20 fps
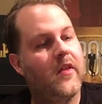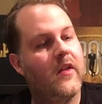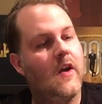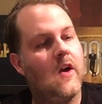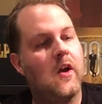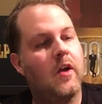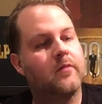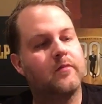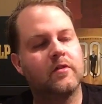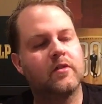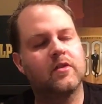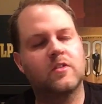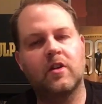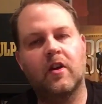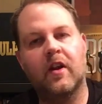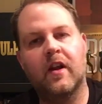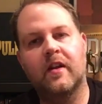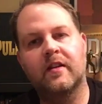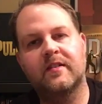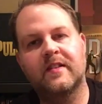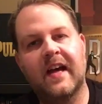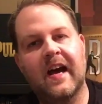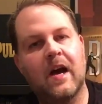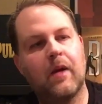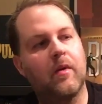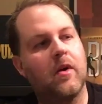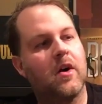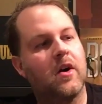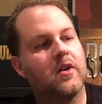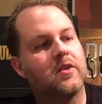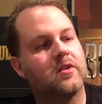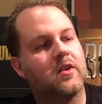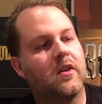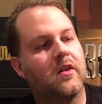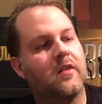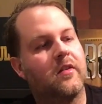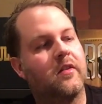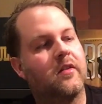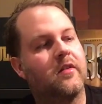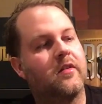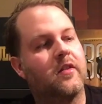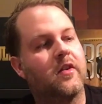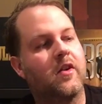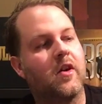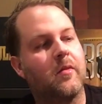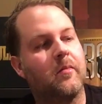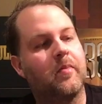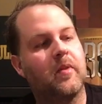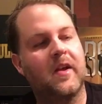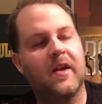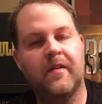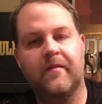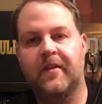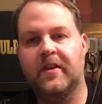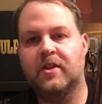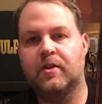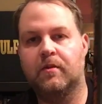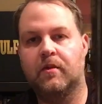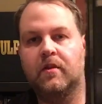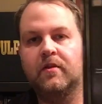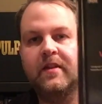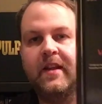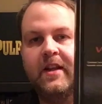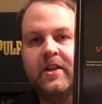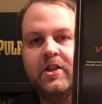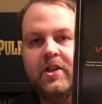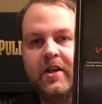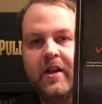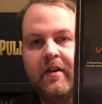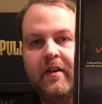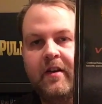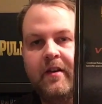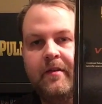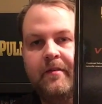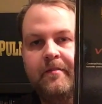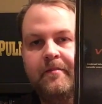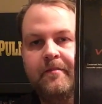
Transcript: Uh, sorry, Star Wars, the Complete Visual Dictionary.